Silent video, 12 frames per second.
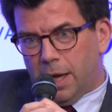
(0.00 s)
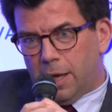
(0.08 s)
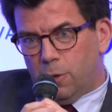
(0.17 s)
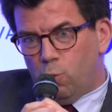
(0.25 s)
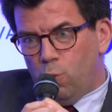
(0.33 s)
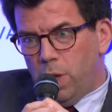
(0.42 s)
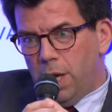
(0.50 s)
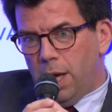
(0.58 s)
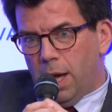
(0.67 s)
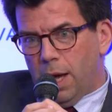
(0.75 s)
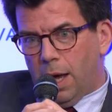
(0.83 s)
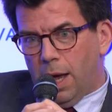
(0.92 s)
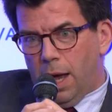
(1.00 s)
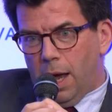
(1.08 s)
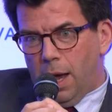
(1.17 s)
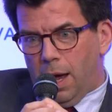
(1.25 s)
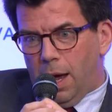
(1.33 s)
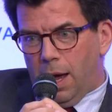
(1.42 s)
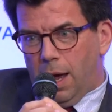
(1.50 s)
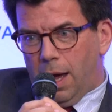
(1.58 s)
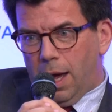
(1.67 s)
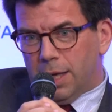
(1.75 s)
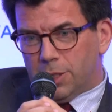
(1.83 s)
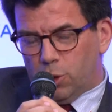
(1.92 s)
And we, uh, uh,
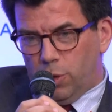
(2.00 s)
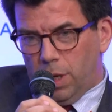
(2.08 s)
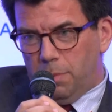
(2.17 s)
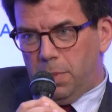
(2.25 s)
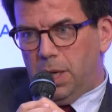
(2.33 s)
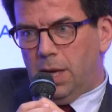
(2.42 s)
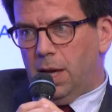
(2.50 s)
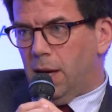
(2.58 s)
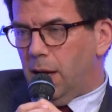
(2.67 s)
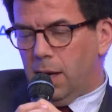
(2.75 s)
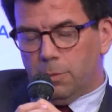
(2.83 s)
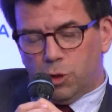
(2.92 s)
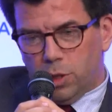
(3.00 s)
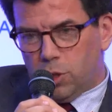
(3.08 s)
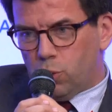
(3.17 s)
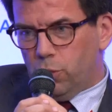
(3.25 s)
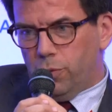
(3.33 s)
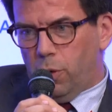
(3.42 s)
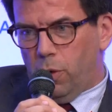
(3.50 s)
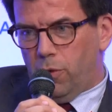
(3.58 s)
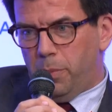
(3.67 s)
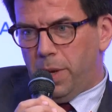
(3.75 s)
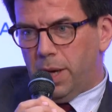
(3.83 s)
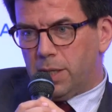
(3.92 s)
as QNB, and, I'm sure it's true for other
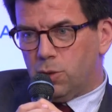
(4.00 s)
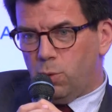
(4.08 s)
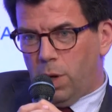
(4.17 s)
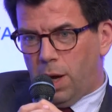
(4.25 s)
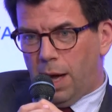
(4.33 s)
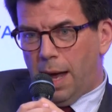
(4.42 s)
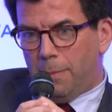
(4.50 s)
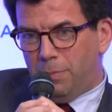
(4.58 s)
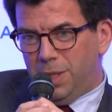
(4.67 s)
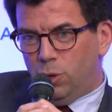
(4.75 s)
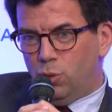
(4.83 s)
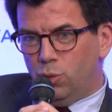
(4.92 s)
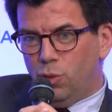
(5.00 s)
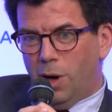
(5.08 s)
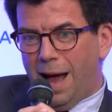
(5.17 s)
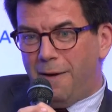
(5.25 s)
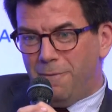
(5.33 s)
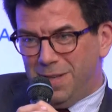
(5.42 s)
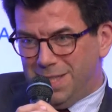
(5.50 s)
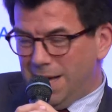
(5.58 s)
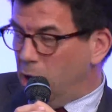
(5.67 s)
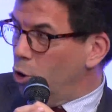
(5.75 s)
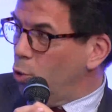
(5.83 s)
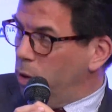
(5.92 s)
banks, we are happy to have this
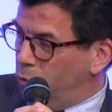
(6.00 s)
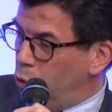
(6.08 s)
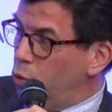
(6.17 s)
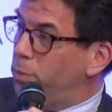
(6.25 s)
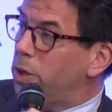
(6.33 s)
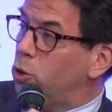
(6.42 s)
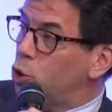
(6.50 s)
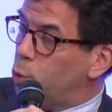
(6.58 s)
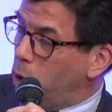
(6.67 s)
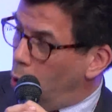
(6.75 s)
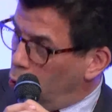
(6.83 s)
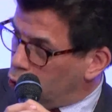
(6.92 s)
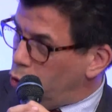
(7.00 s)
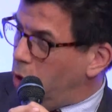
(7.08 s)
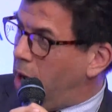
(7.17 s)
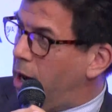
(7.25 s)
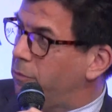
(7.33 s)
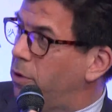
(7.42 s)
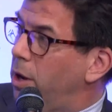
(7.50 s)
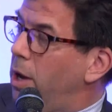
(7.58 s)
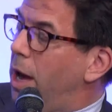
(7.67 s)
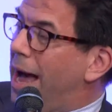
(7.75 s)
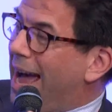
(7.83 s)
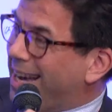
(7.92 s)
dialogue with you because we also have
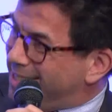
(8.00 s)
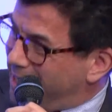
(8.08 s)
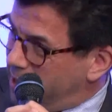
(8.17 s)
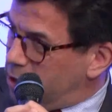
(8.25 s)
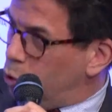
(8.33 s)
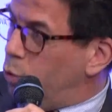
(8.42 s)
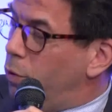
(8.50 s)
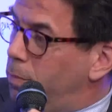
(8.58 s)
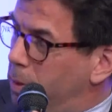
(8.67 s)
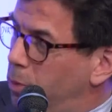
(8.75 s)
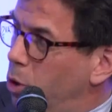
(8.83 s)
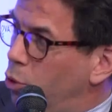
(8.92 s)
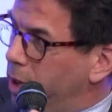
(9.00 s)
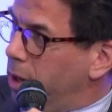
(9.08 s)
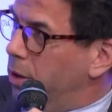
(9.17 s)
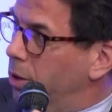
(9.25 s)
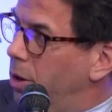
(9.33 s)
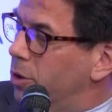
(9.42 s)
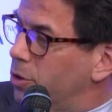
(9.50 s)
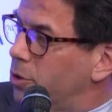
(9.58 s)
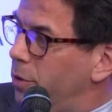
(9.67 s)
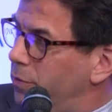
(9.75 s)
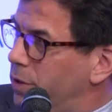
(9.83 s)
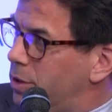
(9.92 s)
access to the people who can uh,
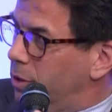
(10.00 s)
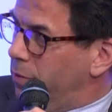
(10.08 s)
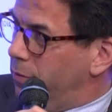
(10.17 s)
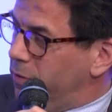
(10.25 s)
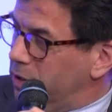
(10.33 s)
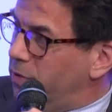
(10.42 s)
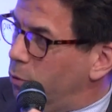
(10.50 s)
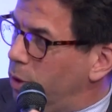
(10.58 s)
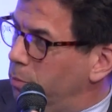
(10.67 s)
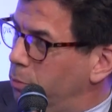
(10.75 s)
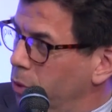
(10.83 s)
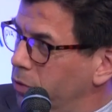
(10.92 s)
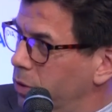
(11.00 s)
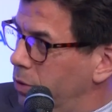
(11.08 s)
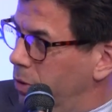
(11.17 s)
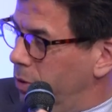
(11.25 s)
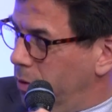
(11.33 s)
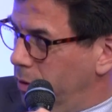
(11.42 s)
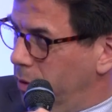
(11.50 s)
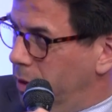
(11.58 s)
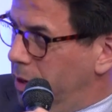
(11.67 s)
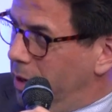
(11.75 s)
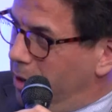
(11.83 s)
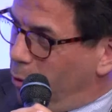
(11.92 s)
answer this, this very important
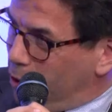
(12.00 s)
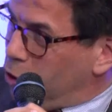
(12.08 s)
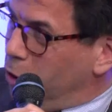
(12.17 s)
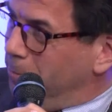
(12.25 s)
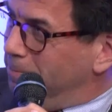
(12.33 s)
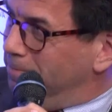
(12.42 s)
question.